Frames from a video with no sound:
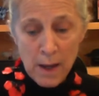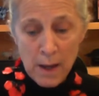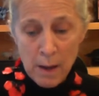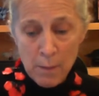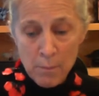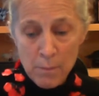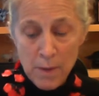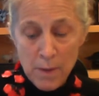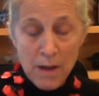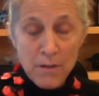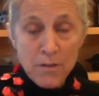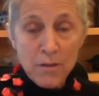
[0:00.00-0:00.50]

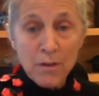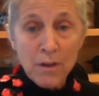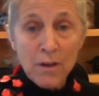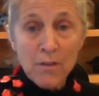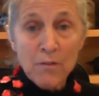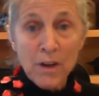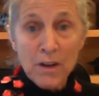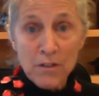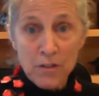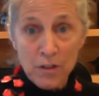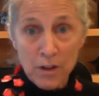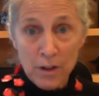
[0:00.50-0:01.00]
national
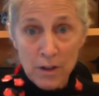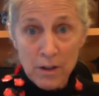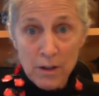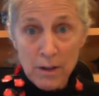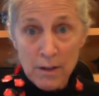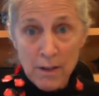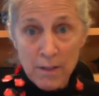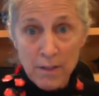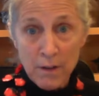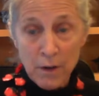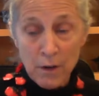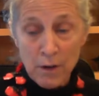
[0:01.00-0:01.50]

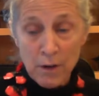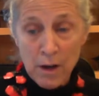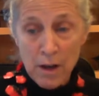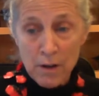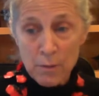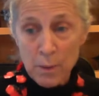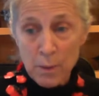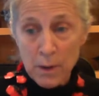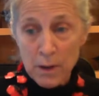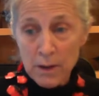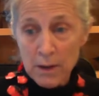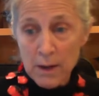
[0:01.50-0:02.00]
convention that there
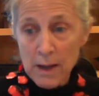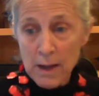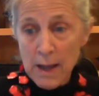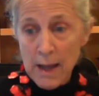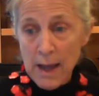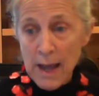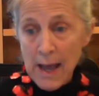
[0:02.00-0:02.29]
has been.